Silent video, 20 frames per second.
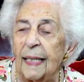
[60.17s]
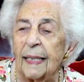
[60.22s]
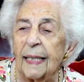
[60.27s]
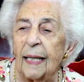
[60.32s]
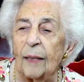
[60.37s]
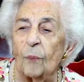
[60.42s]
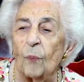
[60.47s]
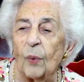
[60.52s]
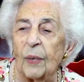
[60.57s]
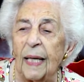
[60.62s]

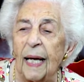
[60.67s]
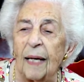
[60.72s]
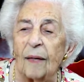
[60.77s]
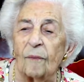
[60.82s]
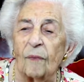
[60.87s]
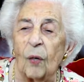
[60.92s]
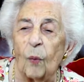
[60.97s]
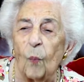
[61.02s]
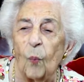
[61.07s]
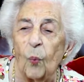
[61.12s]
that we
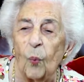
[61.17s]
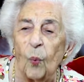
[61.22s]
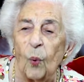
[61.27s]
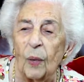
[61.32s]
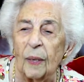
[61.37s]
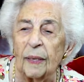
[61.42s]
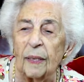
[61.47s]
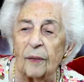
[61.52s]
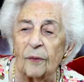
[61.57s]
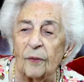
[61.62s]
have a
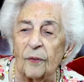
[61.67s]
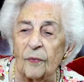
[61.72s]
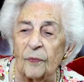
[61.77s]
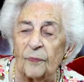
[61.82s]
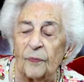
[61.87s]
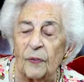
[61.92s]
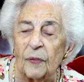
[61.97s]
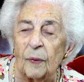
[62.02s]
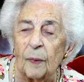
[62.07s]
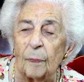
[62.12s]

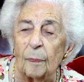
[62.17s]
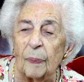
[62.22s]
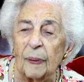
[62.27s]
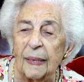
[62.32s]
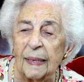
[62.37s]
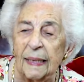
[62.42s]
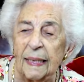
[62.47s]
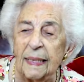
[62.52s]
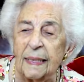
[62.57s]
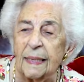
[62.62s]
wonderful
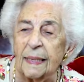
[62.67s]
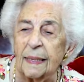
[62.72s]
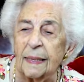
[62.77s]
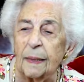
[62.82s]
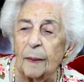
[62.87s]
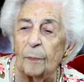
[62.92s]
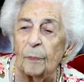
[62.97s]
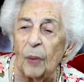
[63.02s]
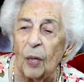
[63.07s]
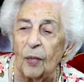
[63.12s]
police
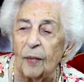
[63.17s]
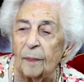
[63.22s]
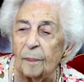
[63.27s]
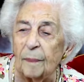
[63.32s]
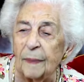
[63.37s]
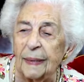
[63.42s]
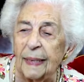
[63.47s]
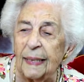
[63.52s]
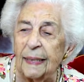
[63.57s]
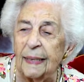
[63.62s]

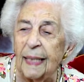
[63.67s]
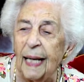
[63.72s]
department.